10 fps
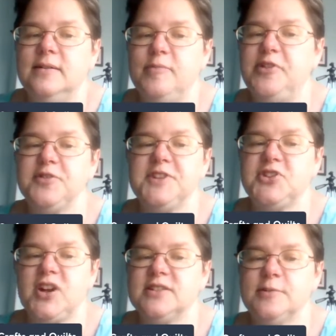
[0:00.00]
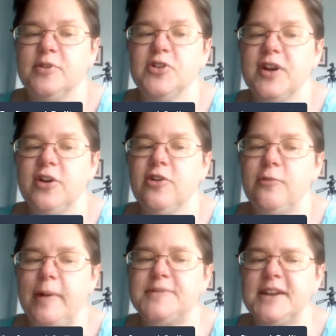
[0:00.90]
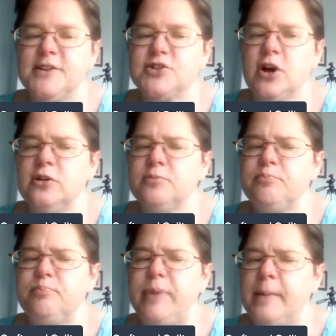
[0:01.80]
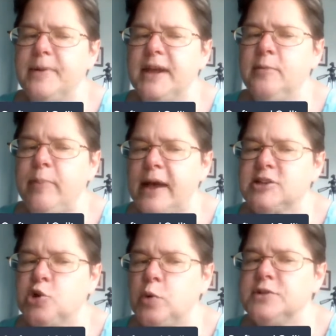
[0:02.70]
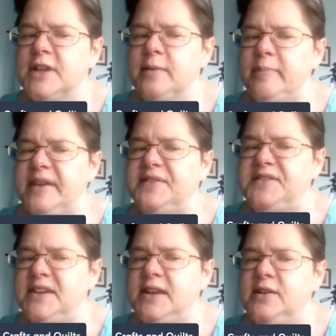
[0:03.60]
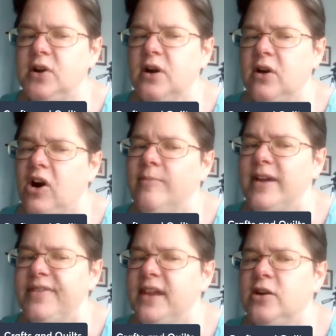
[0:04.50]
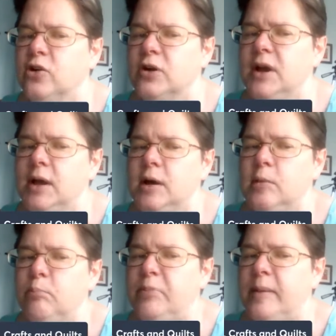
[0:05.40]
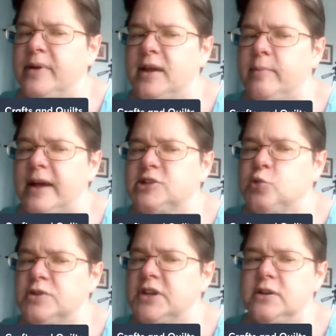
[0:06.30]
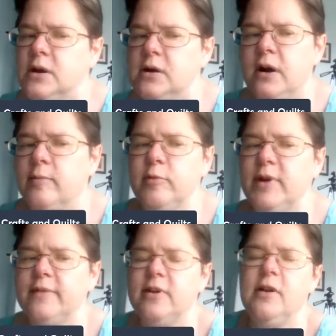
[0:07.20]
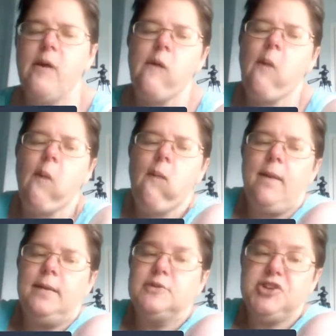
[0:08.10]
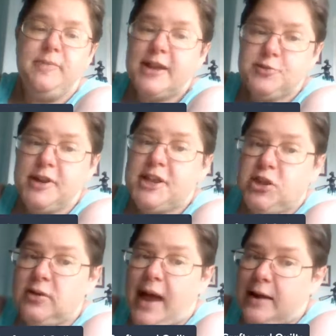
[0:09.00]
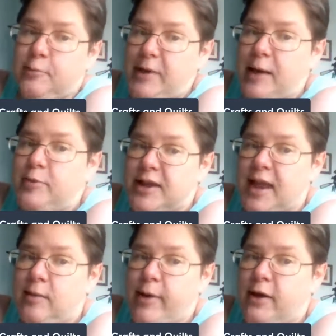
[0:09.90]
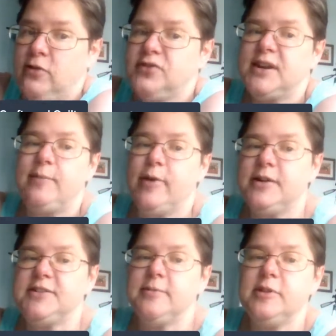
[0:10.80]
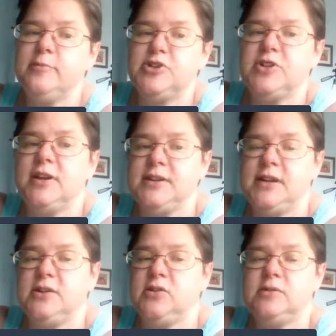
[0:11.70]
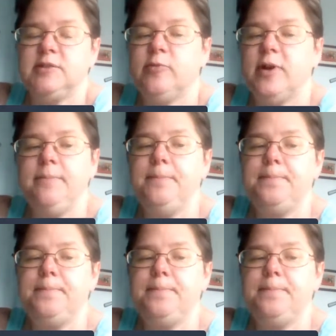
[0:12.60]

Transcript: Beatrice is awesome. Her website is called pumpkinpatchquiltingbc.com, I think, or pumpkinpatchquilting.com or whatever. She makes really cute applique patterns, and I bought some of them, which I intend to do at some point.